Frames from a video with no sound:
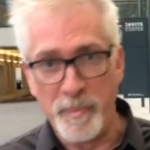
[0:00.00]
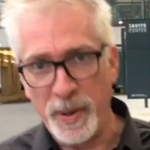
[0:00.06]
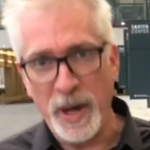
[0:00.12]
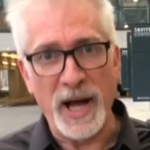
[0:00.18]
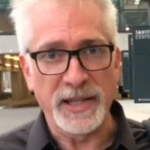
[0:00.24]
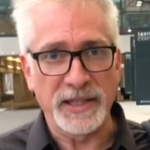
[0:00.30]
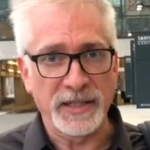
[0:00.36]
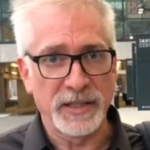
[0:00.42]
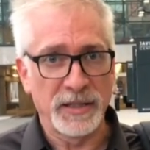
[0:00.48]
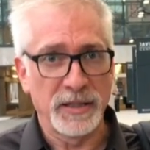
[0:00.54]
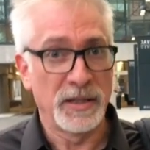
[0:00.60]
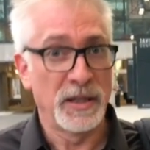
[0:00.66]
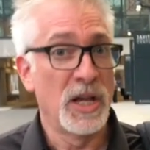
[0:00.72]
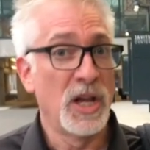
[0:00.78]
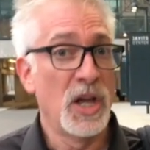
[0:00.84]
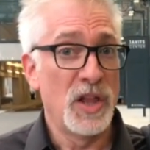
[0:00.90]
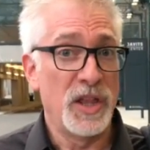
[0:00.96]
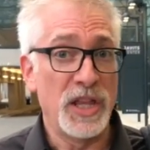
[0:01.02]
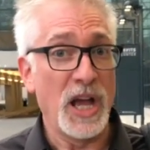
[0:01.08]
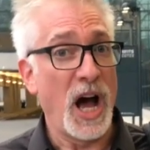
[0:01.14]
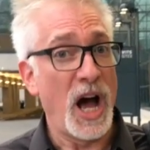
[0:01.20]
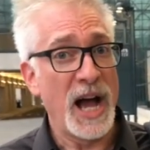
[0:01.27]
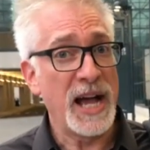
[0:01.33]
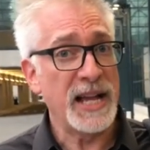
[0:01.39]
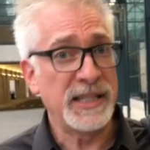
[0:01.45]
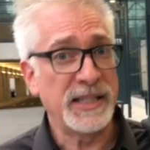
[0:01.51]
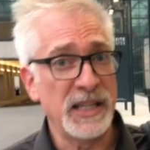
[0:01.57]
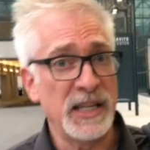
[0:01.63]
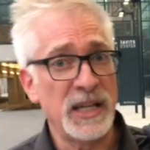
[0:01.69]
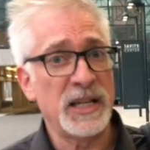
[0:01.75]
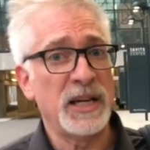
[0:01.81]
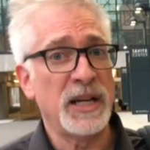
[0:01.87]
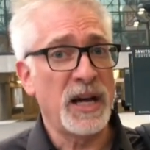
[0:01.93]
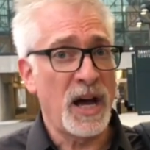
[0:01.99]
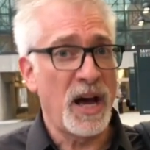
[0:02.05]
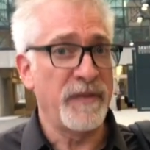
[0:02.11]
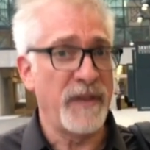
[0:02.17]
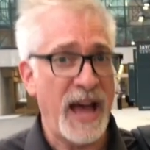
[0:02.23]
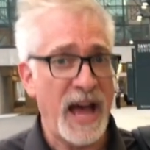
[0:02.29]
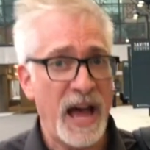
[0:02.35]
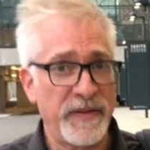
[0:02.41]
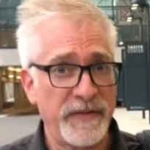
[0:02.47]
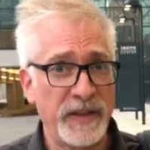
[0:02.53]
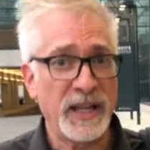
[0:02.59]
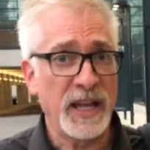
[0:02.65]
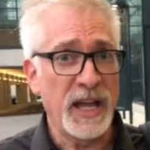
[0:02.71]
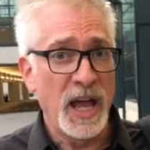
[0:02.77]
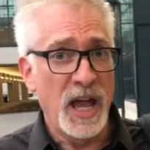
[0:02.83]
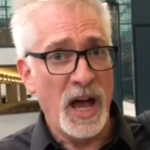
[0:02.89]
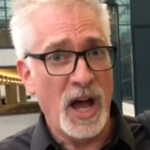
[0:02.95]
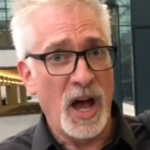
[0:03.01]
But the idea of having